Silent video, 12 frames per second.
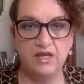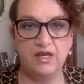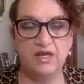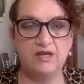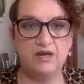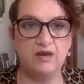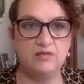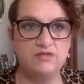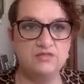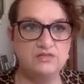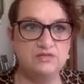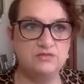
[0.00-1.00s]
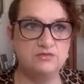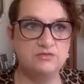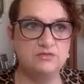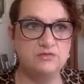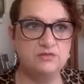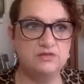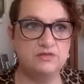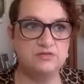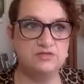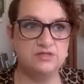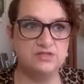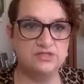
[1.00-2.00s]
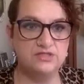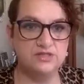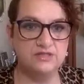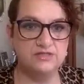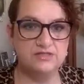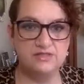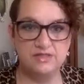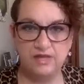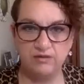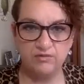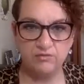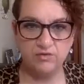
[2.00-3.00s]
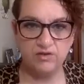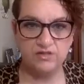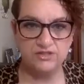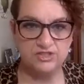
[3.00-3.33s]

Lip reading: And I always knew that there was a good chance that I would want